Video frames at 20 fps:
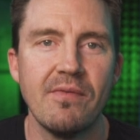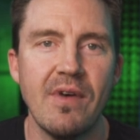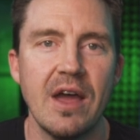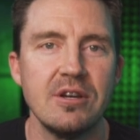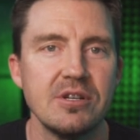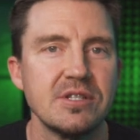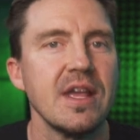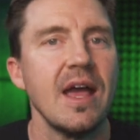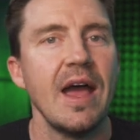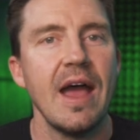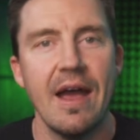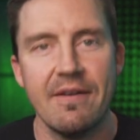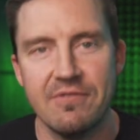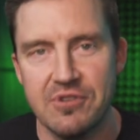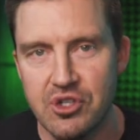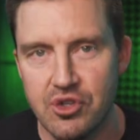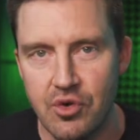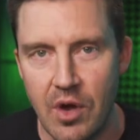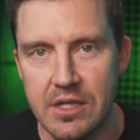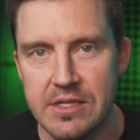providers have
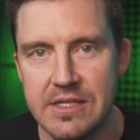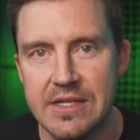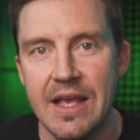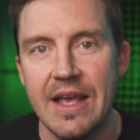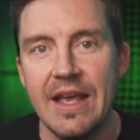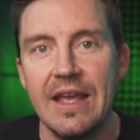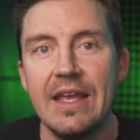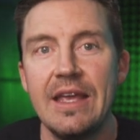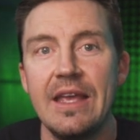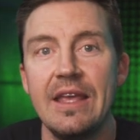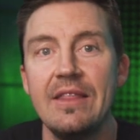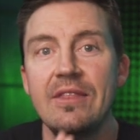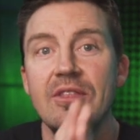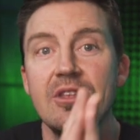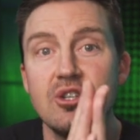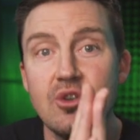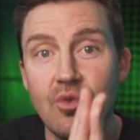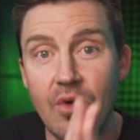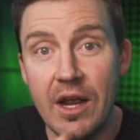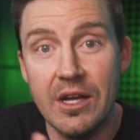strengths in
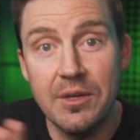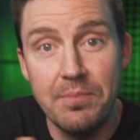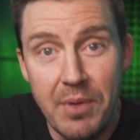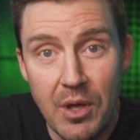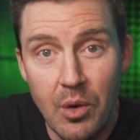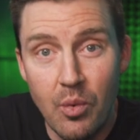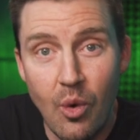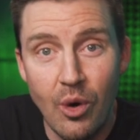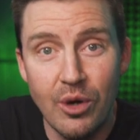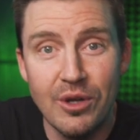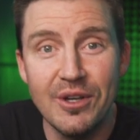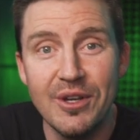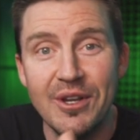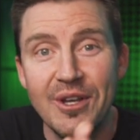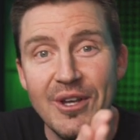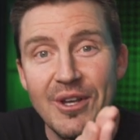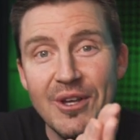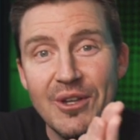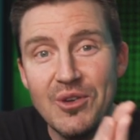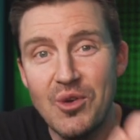the direct Bitwarden
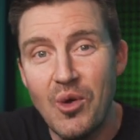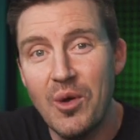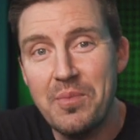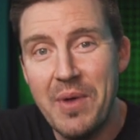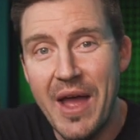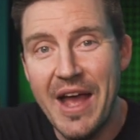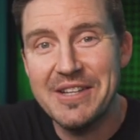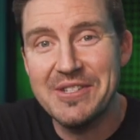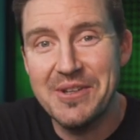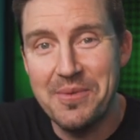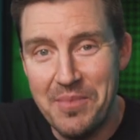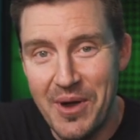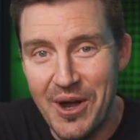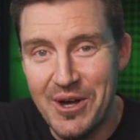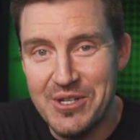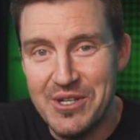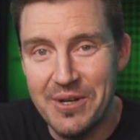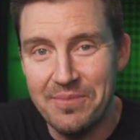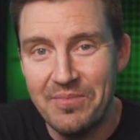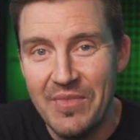NordPass
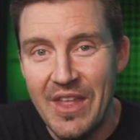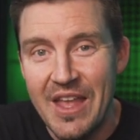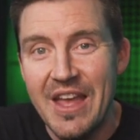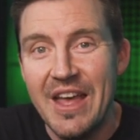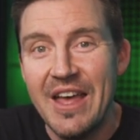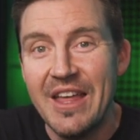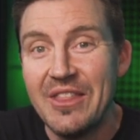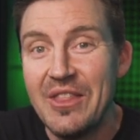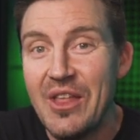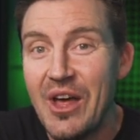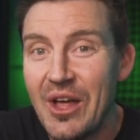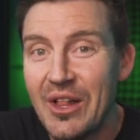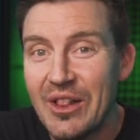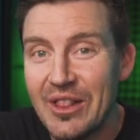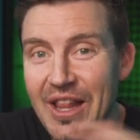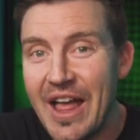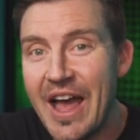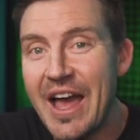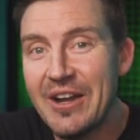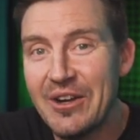comparison, the
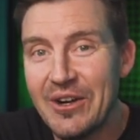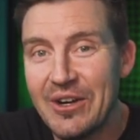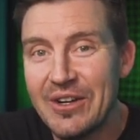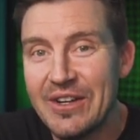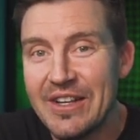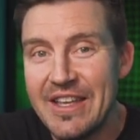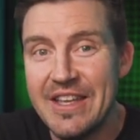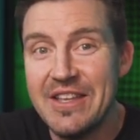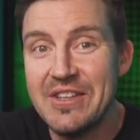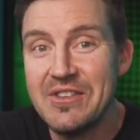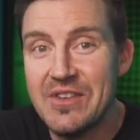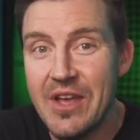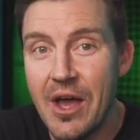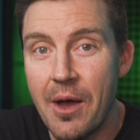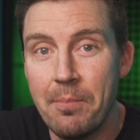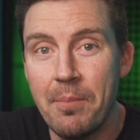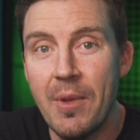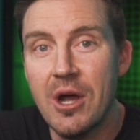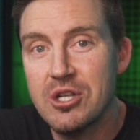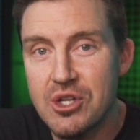latter is
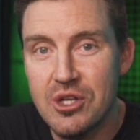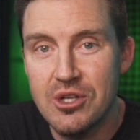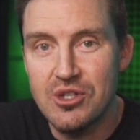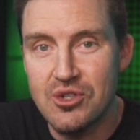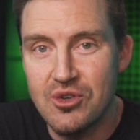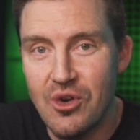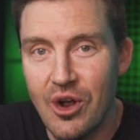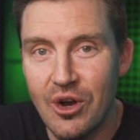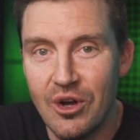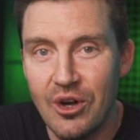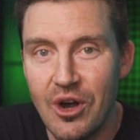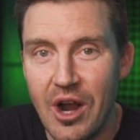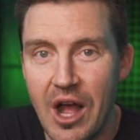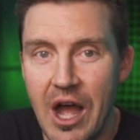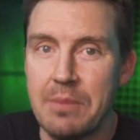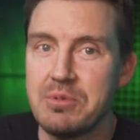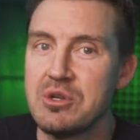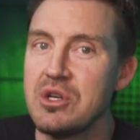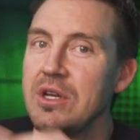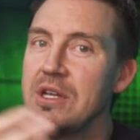a much stronger
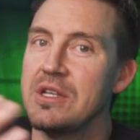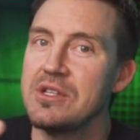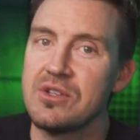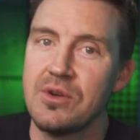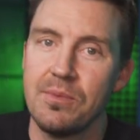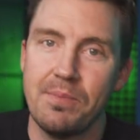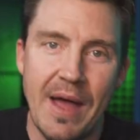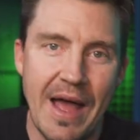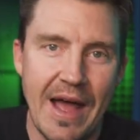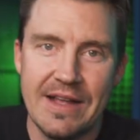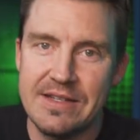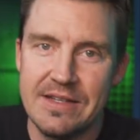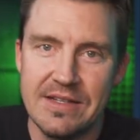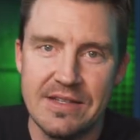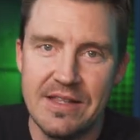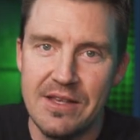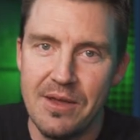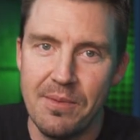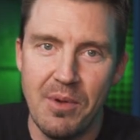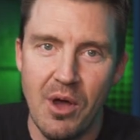option. It
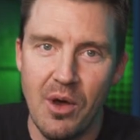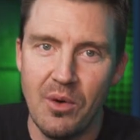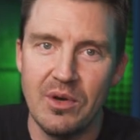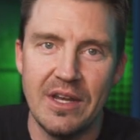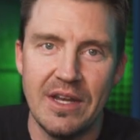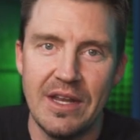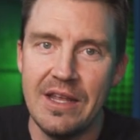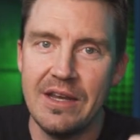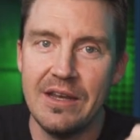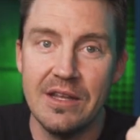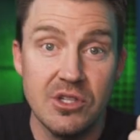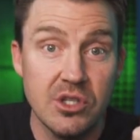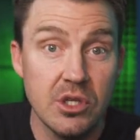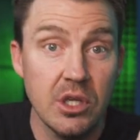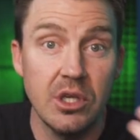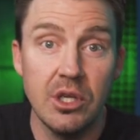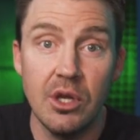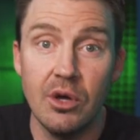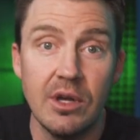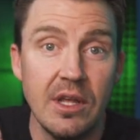surpasses the opponent in
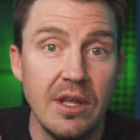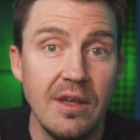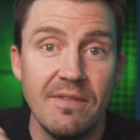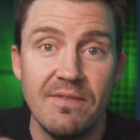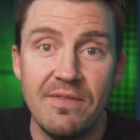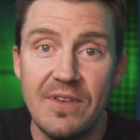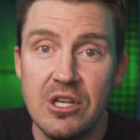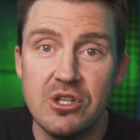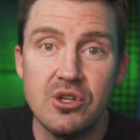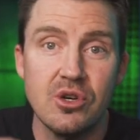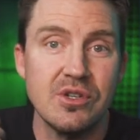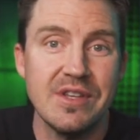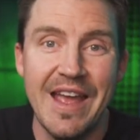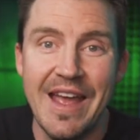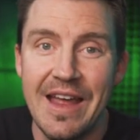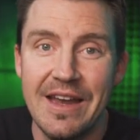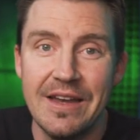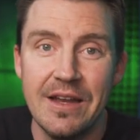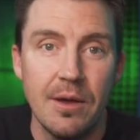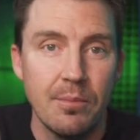security, features,
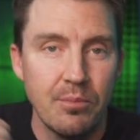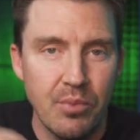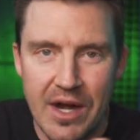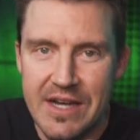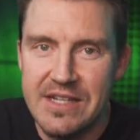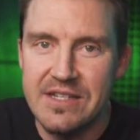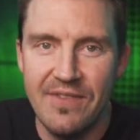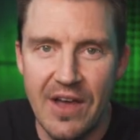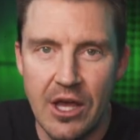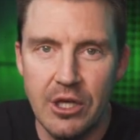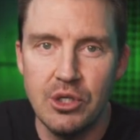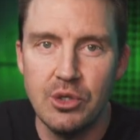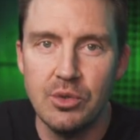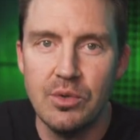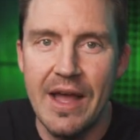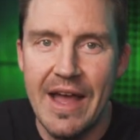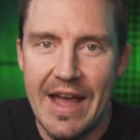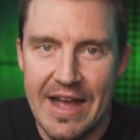and price to value